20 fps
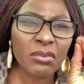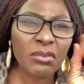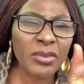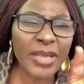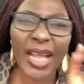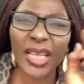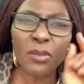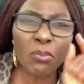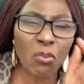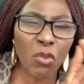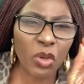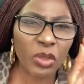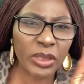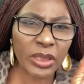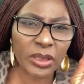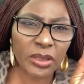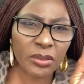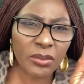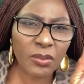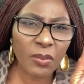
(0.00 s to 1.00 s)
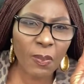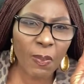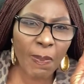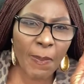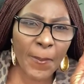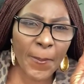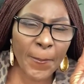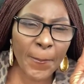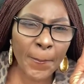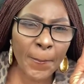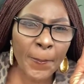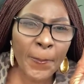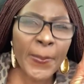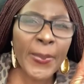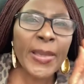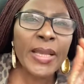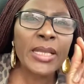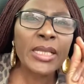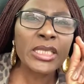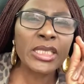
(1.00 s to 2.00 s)
that money,
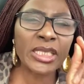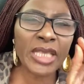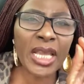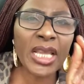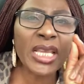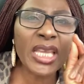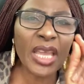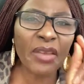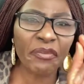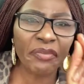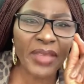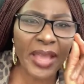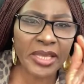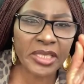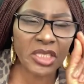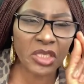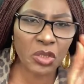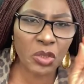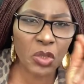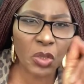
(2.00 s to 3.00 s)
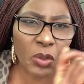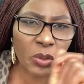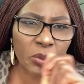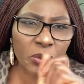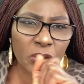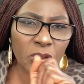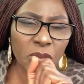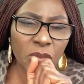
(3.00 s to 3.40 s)
still give thanks to God.